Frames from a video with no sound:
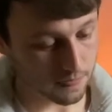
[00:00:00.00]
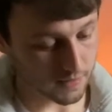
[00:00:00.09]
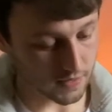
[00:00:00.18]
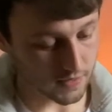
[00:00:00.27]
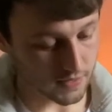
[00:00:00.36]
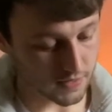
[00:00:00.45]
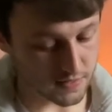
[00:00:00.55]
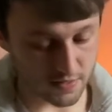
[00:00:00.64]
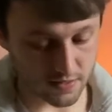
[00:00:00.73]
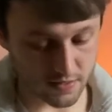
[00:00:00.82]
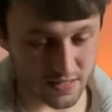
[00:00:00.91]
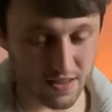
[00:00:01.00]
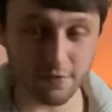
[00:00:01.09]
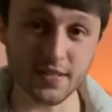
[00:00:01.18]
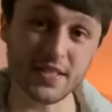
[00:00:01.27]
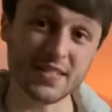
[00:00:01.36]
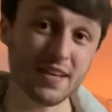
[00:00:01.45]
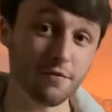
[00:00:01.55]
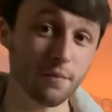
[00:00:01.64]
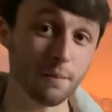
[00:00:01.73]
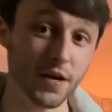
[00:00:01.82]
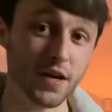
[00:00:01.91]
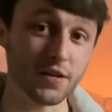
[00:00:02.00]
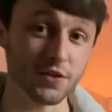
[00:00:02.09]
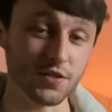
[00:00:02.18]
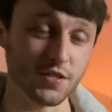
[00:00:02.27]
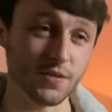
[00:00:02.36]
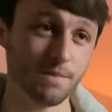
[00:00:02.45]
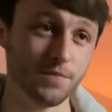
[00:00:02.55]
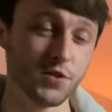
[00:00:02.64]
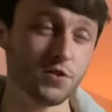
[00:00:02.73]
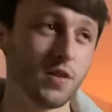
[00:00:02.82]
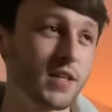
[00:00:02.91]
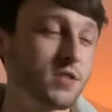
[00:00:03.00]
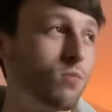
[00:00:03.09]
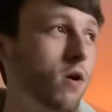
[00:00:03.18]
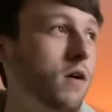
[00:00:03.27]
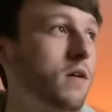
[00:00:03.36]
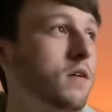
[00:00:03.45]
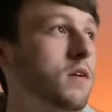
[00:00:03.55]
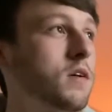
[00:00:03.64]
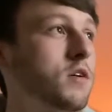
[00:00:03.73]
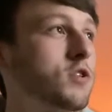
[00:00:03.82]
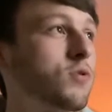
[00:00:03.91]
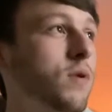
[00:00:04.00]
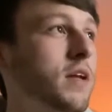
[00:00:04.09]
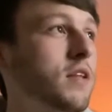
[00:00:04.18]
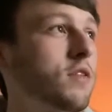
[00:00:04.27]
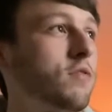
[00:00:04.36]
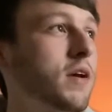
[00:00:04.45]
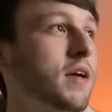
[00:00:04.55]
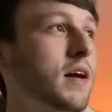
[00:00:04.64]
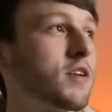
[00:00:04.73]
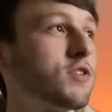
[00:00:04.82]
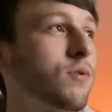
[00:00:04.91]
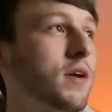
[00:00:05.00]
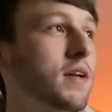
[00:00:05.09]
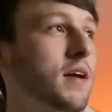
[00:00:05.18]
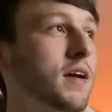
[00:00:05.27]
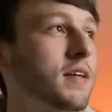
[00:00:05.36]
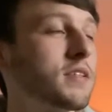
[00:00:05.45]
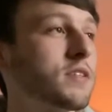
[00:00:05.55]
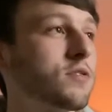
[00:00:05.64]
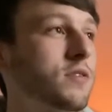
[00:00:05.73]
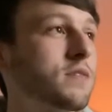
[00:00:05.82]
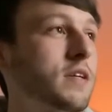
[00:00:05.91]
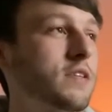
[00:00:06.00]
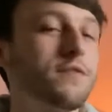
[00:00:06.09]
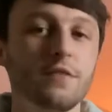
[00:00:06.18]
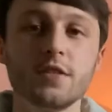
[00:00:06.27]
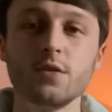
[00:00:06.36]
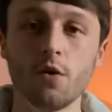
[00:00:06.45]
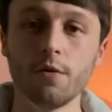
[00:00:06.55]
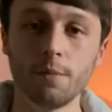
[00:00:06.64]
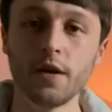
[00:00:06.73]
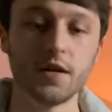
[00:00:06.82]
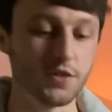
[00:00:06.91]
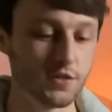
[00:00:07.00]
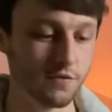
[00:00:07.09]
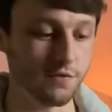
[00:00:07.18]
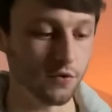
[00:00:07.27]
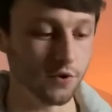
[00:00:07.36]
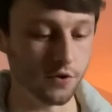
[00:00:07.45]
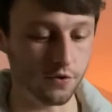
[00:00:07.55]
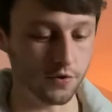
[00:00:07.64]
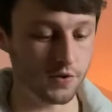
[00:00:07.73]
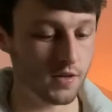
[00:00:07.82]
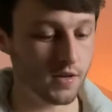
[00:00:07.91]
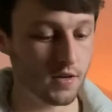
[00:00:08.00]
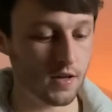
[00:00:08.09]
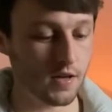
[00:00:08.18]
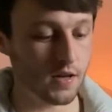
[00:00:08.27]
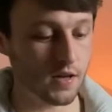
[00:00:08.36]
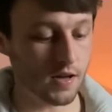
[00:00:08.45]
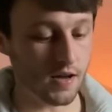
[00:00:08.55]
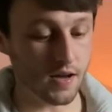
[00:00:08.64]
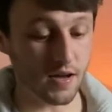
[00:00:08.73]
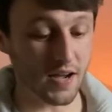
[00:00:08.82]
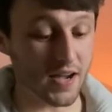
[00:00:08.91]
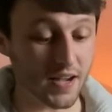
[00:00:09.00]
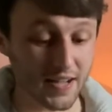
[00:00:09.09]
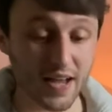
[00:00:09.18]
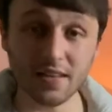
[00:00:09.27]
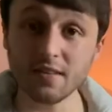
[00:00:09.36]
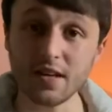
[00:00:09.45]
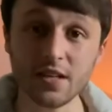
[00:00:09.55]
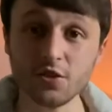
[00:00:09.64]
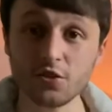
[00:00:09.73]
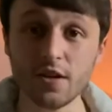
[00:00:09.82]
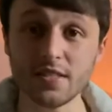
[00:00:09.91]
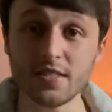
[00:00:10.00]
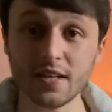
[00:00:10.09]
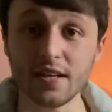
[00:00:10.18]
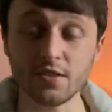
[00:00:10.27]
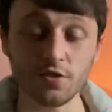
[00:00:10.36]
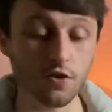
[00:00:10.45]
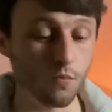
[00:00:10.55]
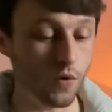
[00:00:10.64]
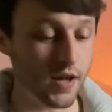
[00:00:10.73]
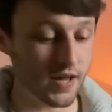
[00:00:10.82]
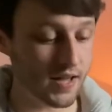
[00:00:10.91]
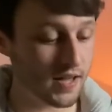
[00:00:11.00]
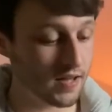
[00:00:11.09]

is 77 pages. So that's what? 23 and 28. So it's 51 pages of footnotes. Again, interesting in its own way,